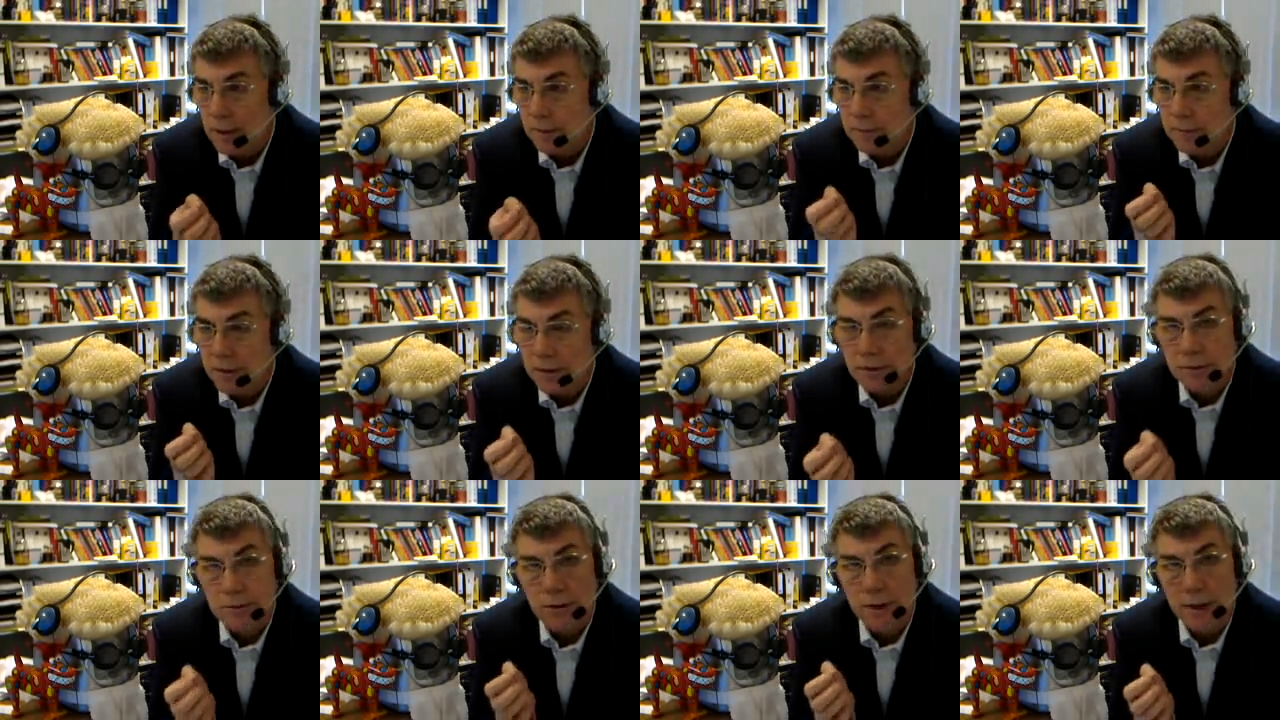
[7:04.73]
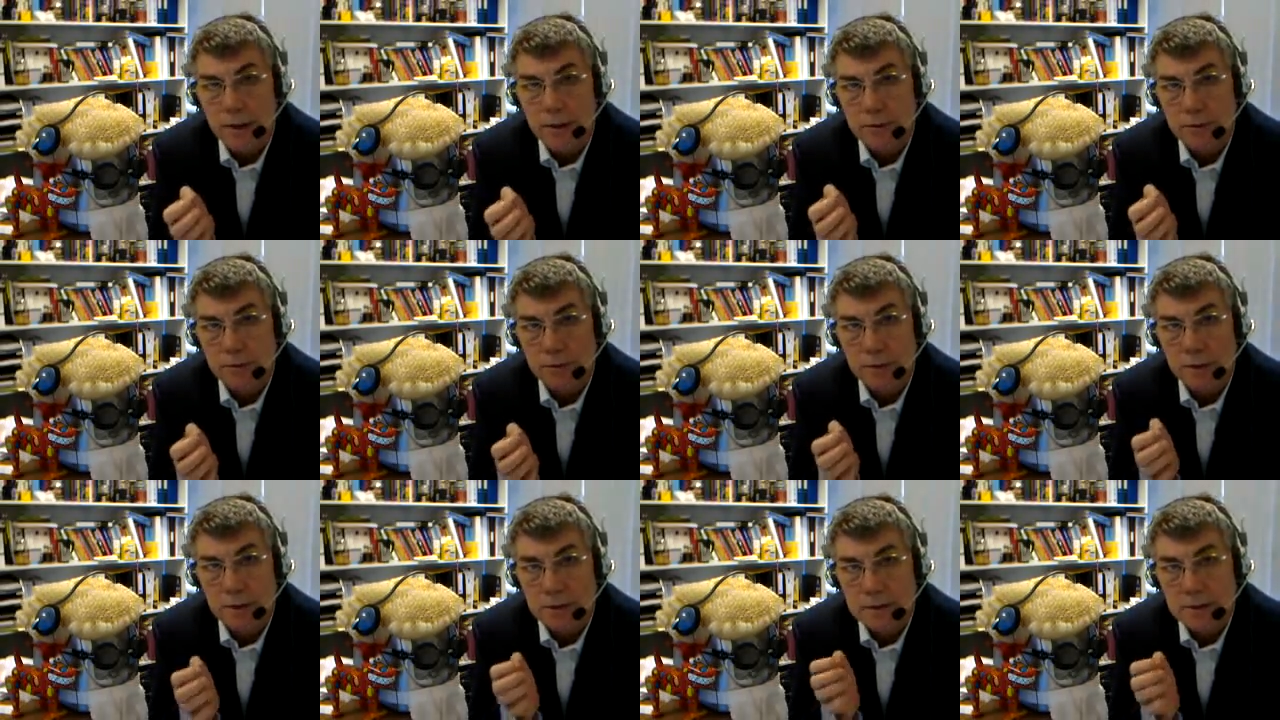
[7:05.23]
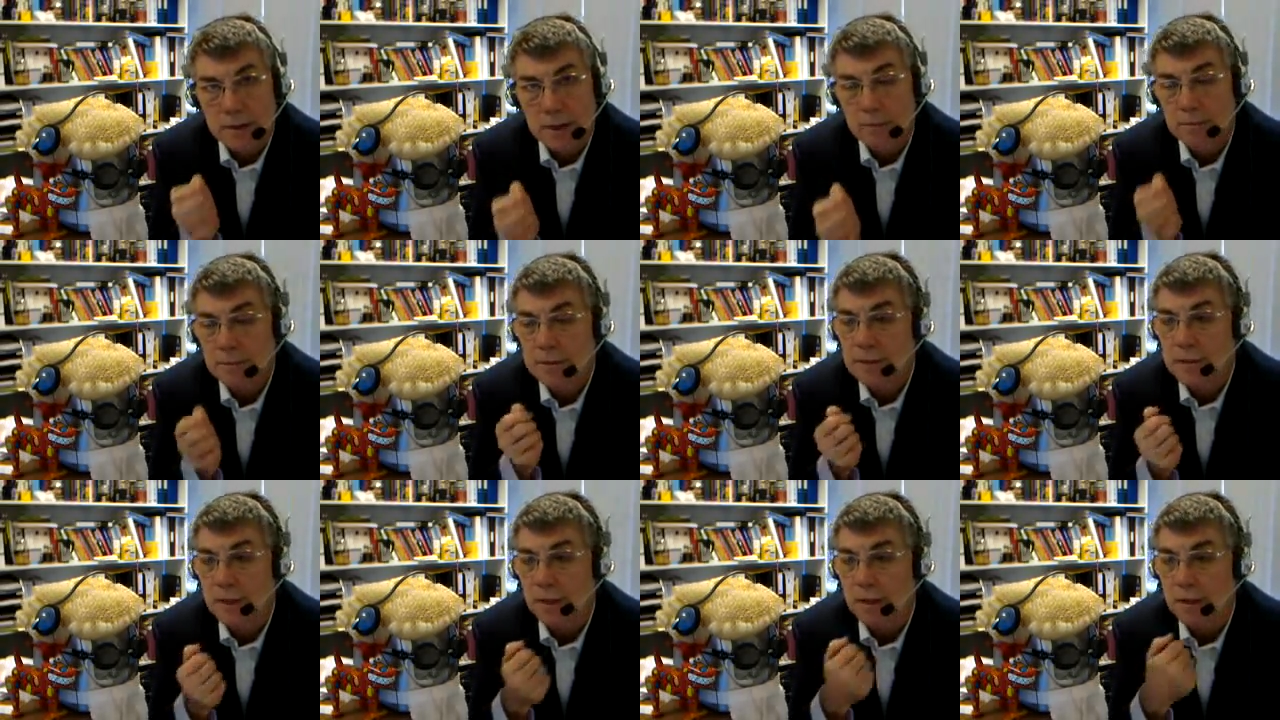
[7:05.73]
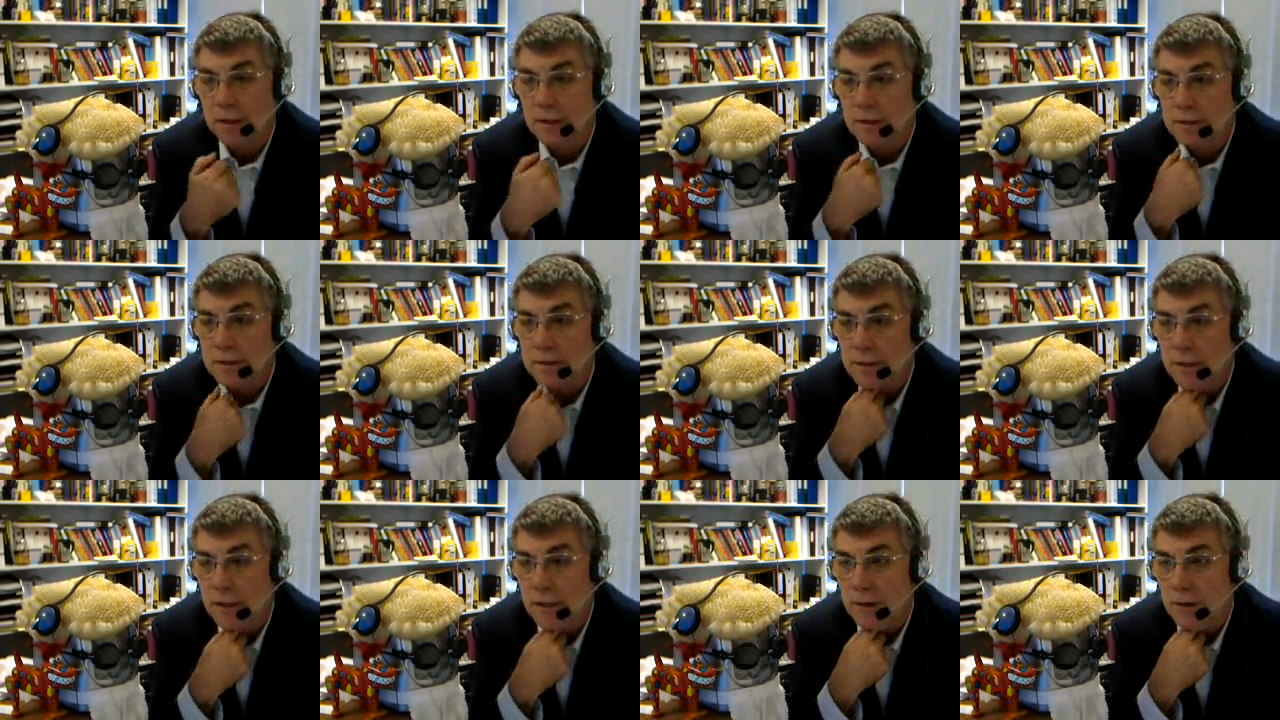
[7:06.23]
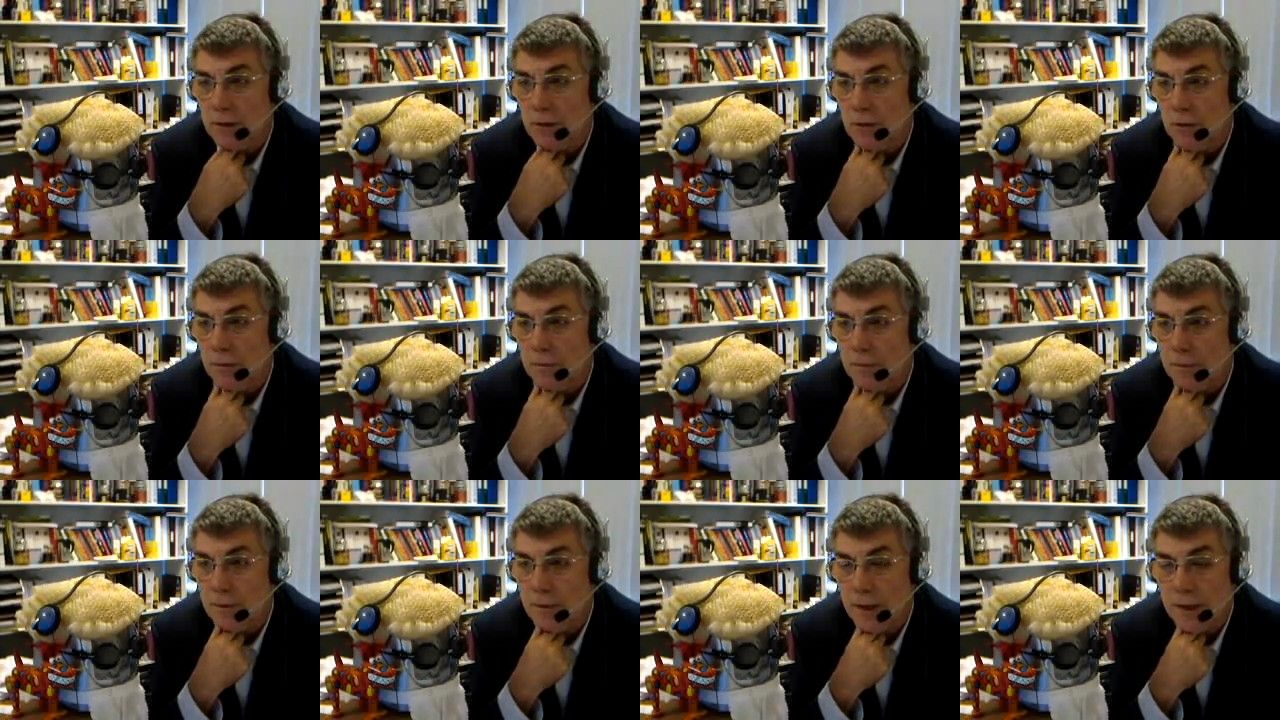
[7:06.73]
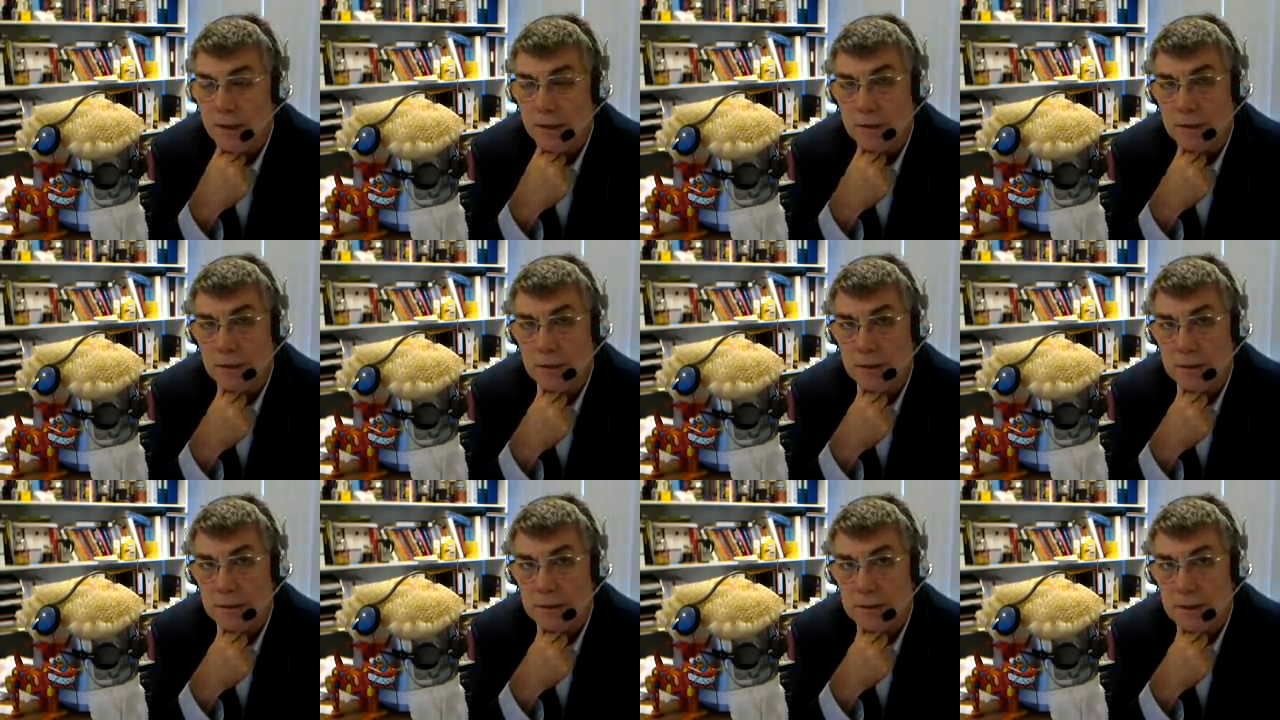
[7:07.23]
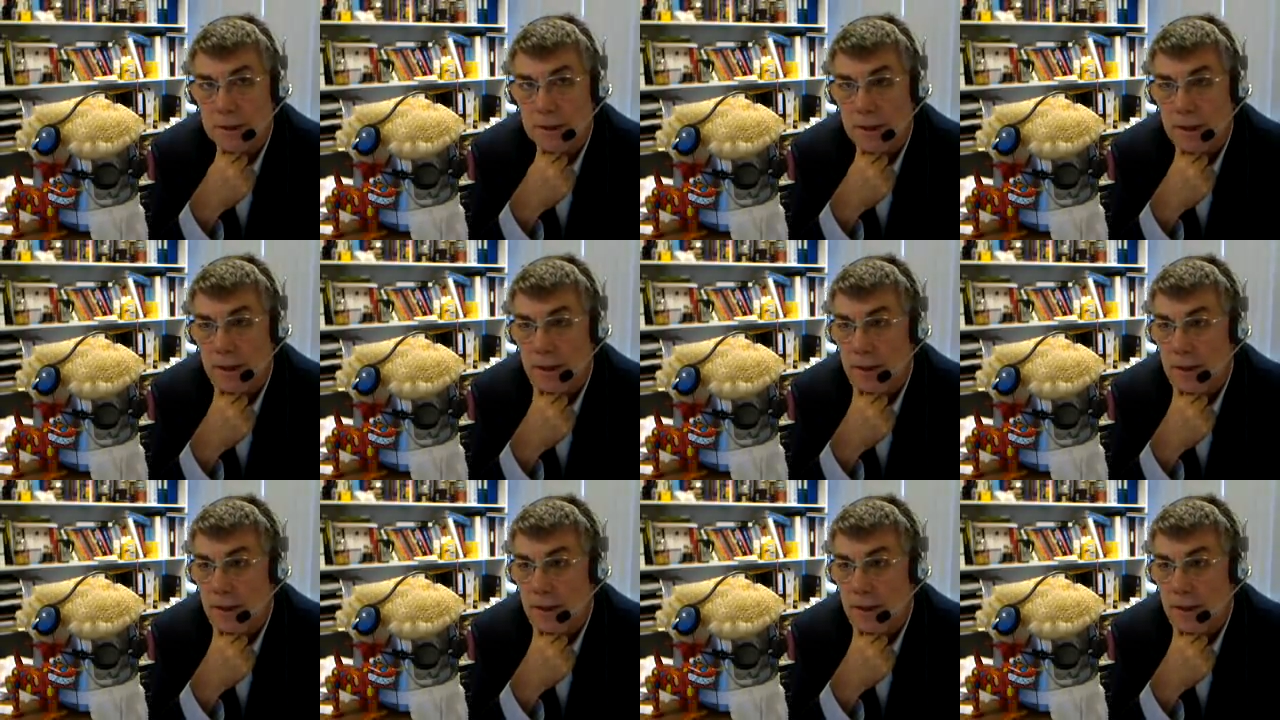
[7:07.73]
Companies are actually a subset of a set of corporations.